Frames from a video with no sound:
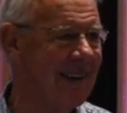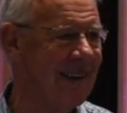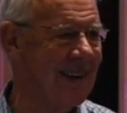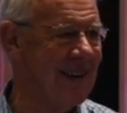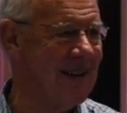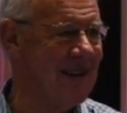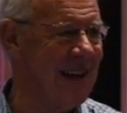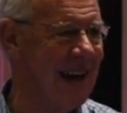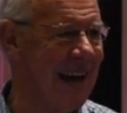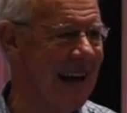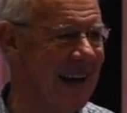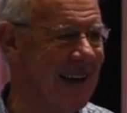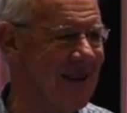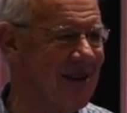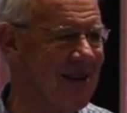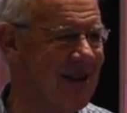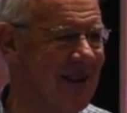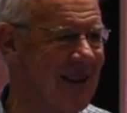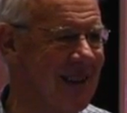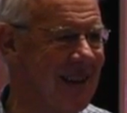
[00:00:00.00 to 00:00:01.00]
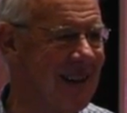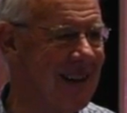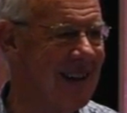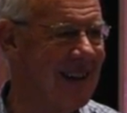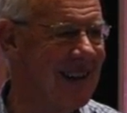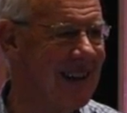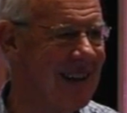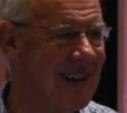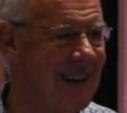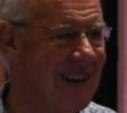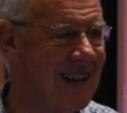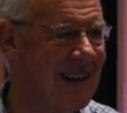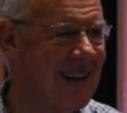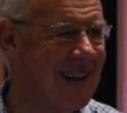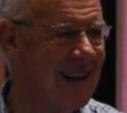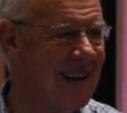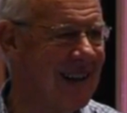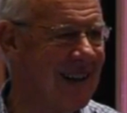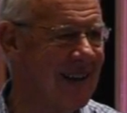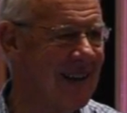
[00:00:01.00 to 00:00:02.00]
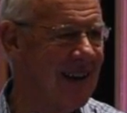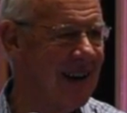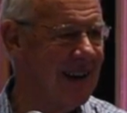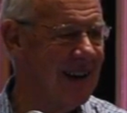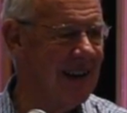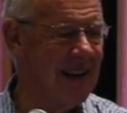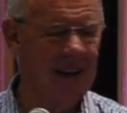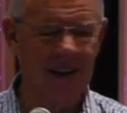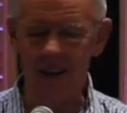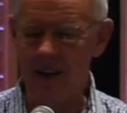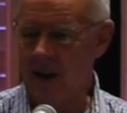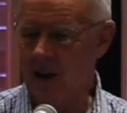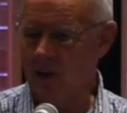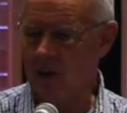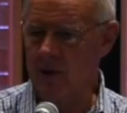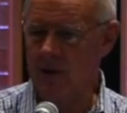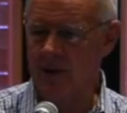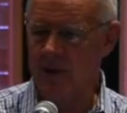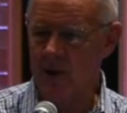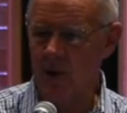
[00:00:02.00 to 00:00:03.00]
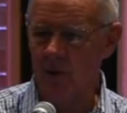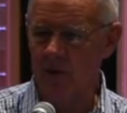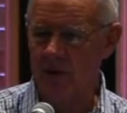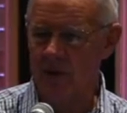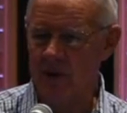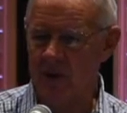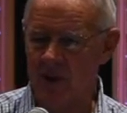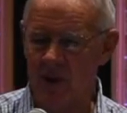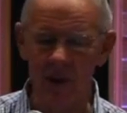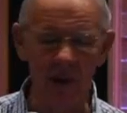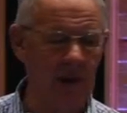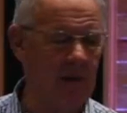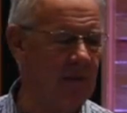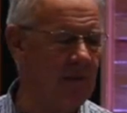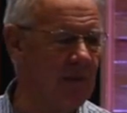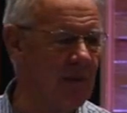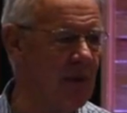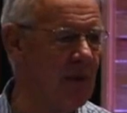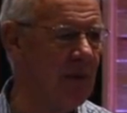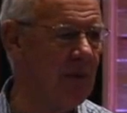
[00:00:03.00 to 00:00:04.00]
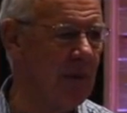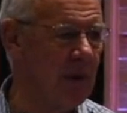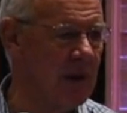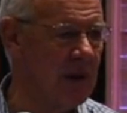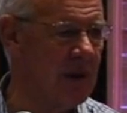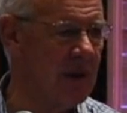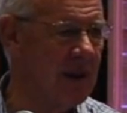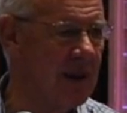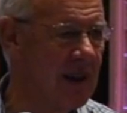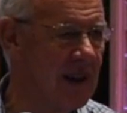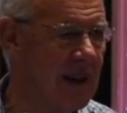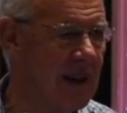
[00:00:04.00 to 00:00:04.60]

these days right? in this whole self esteem movement.